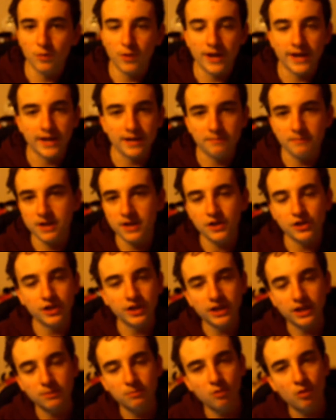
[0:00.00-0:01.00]
away and managed to
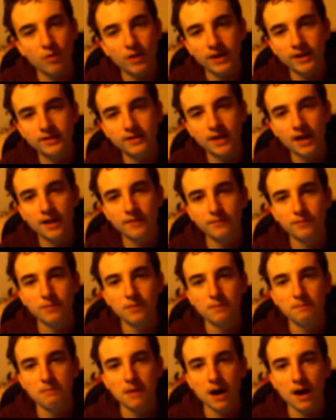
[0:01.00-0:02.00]
get them away in time from
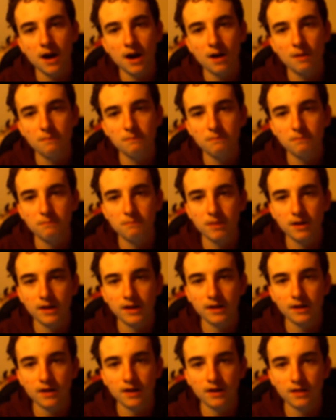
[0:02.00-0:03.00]
the bomb.
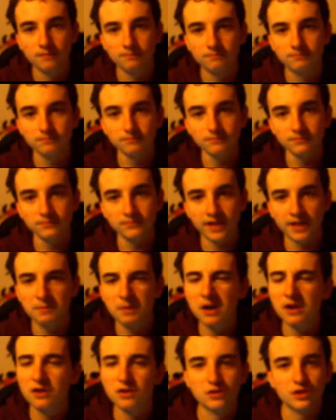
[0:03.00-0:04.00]
But, and
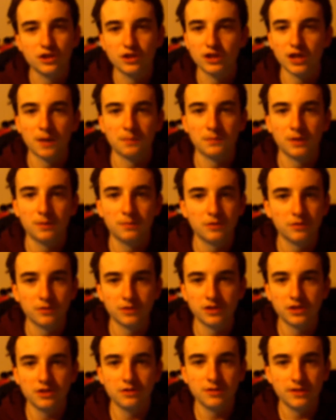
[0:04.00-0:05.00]
my notes just stopped up, so
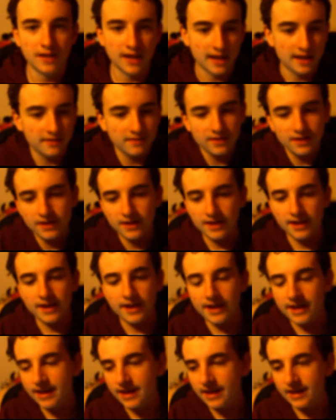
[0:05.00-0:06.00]
excuse that.
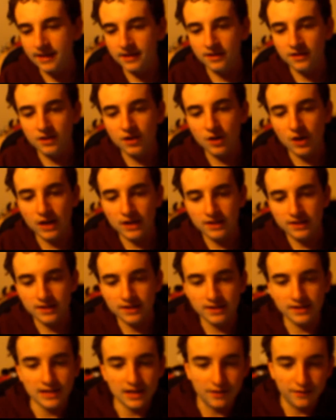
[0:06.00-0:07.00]
And, you know,
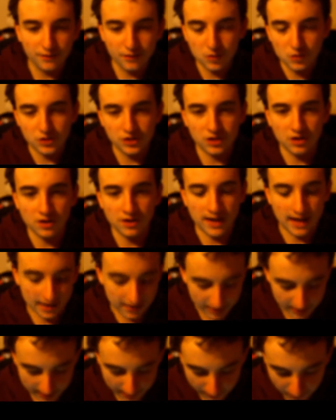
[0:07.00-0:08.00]
instead of focusing on
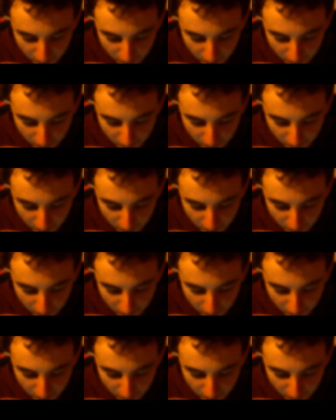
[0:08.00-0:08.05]
Katniss, they